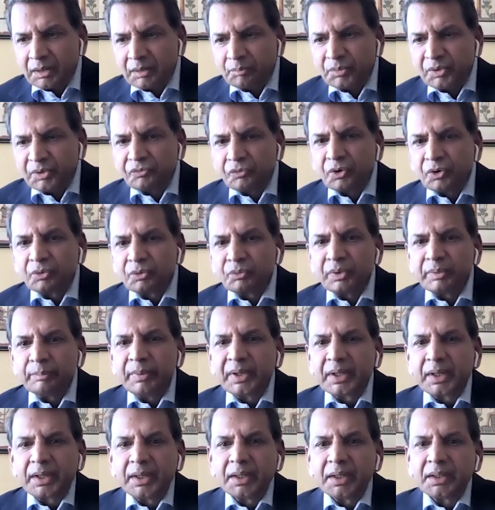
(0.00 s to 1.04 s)
Before we
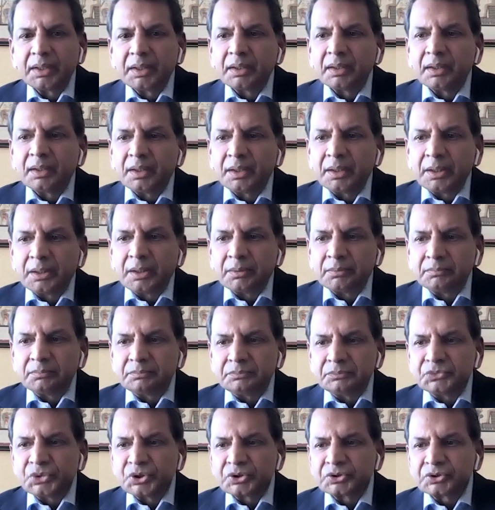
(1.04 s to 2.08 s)
begin,
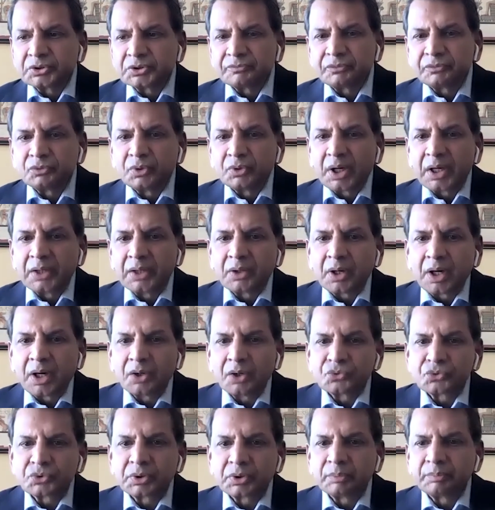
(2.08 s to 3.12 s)
just a few
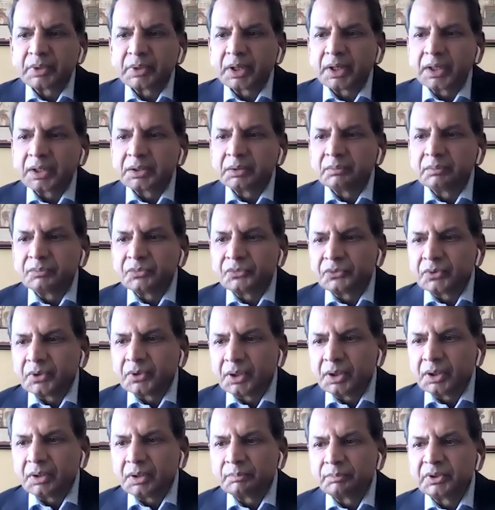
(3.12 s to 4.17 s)
housekeeping items.
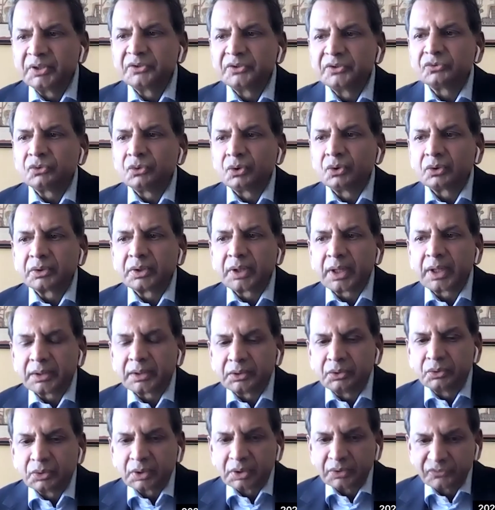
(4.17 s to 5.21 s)
Please note that
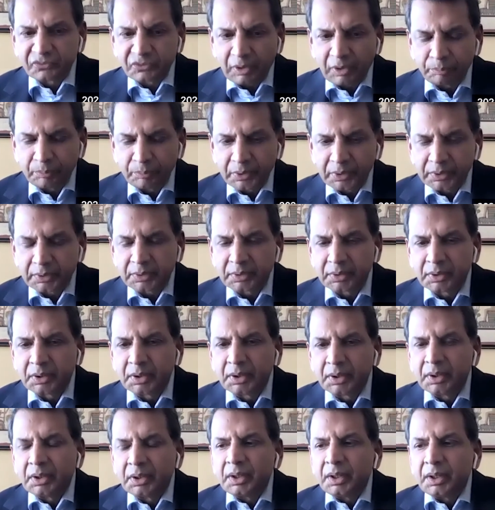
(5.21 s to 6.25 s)
you can submit
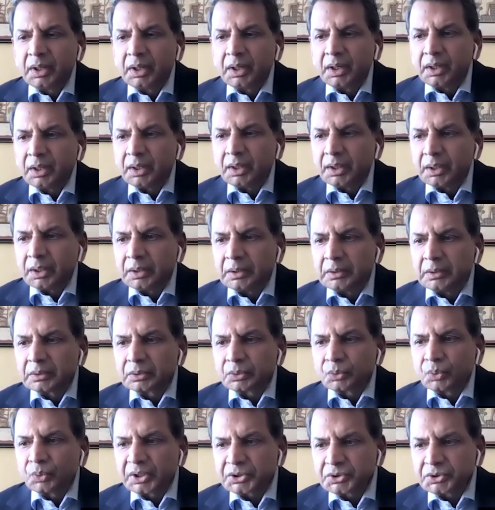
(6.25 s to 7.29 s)

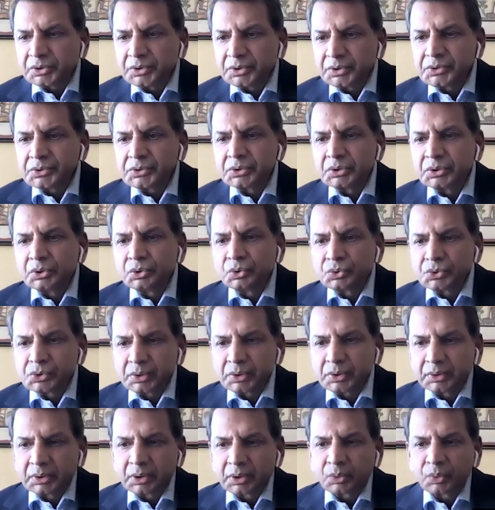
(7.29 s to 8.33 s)
questions
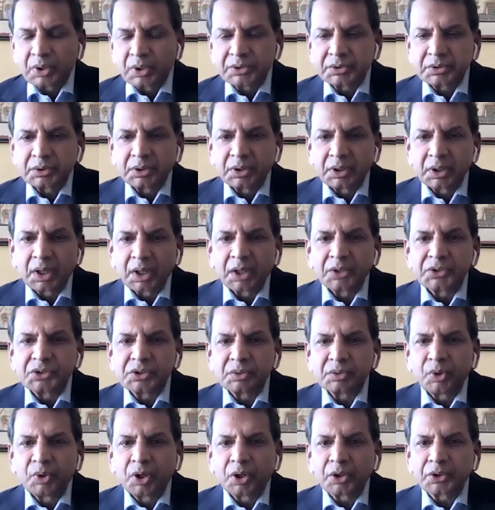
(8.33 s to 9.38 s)
using the question and answer
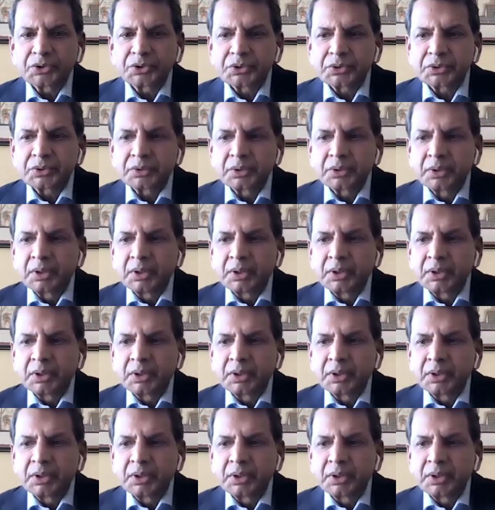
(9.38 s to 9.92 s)
box